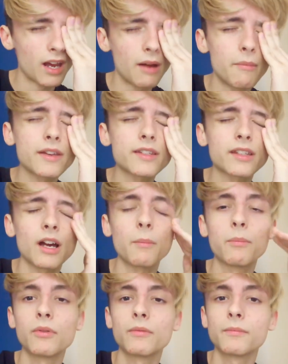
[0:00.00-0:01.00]
messed
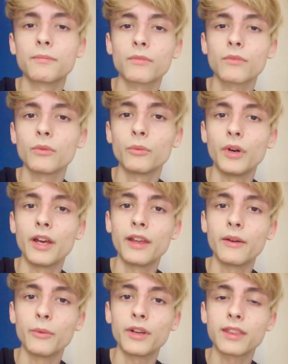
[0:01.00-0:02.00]
up
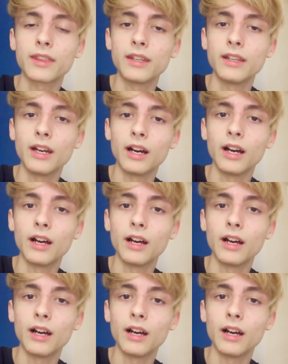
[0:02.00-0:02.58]
with the